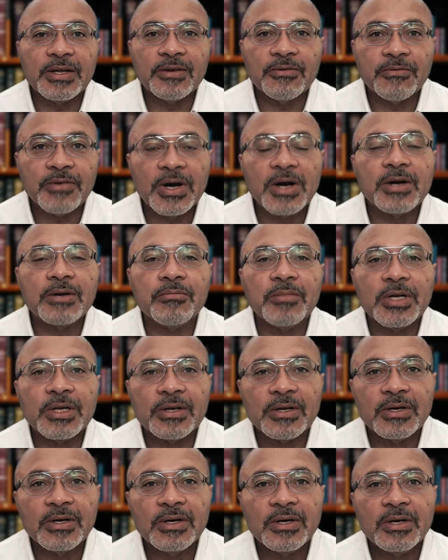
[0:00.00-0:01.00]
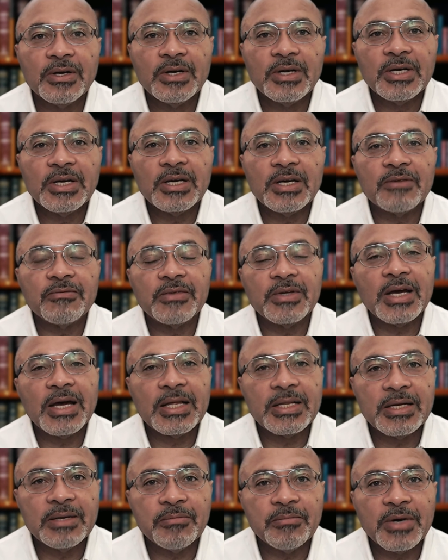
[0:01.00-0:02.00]
the environment. If the
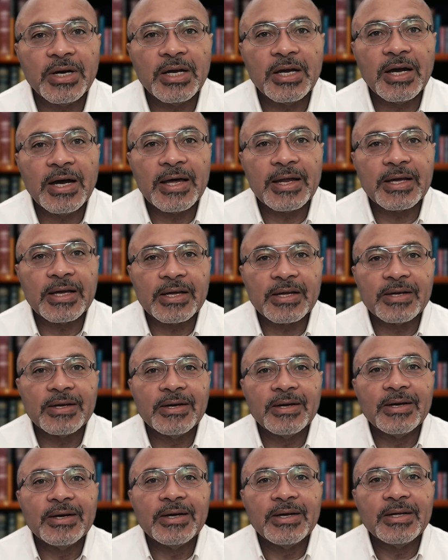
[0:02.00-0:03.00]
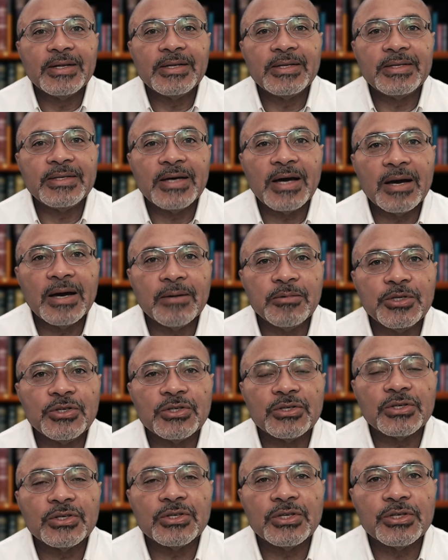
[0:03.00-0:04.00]
antibiotic
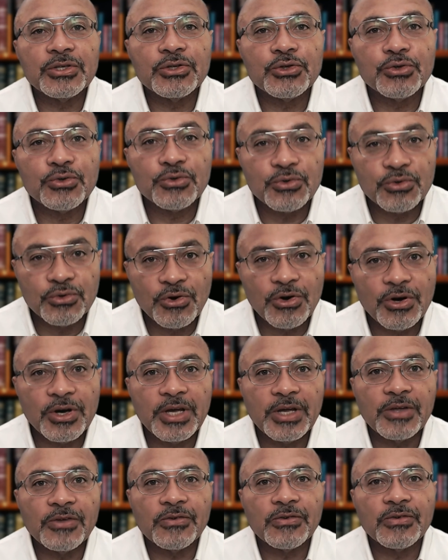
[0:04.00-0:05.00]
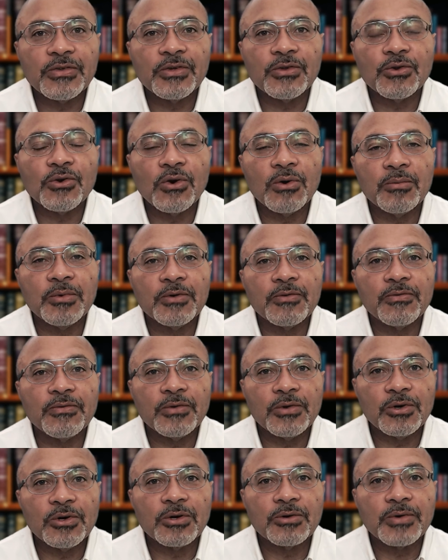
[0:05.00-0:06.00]
damages and destroys the normal
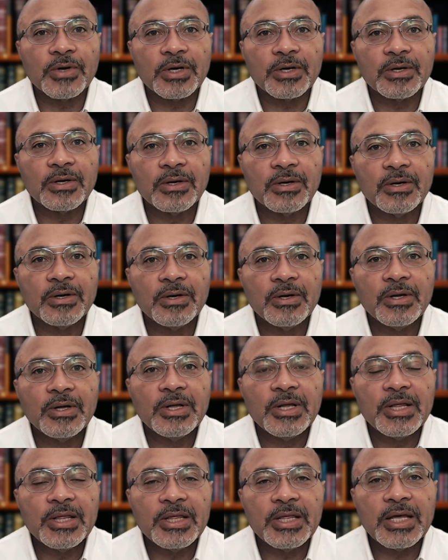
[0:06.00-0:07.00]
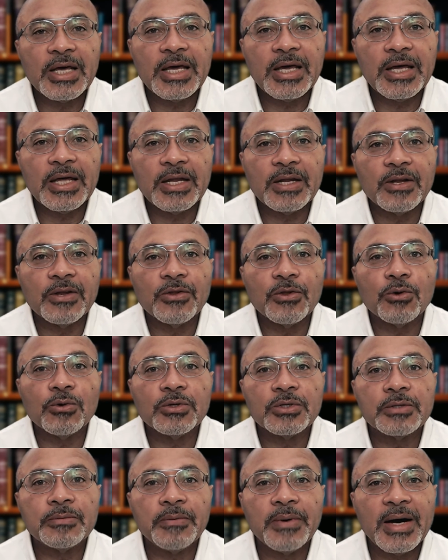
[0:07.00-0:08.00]
flora, then
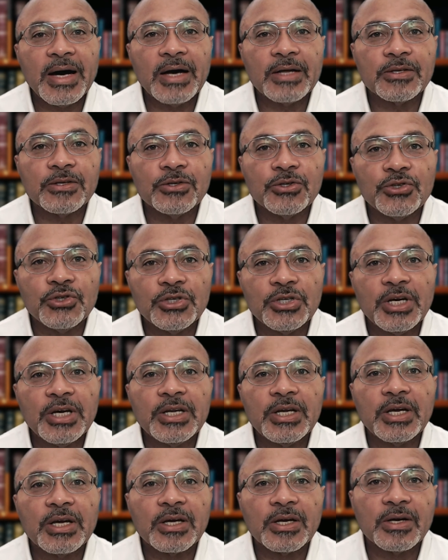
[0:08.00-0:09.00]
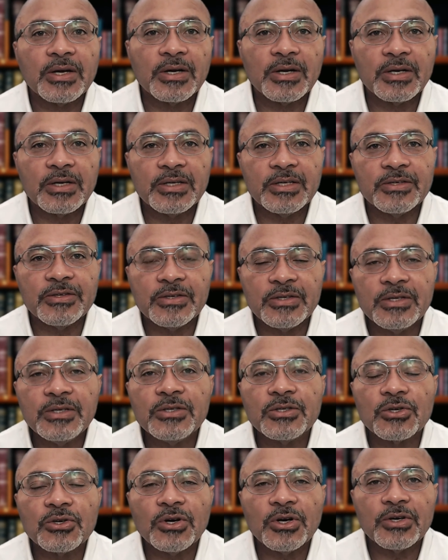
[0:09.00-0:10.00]
those pathogenic
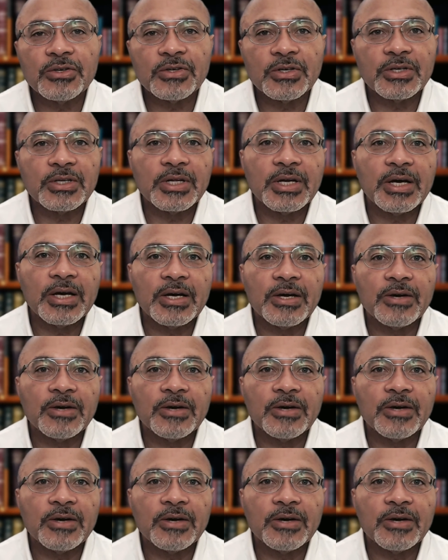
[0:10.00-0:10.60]
disease-causing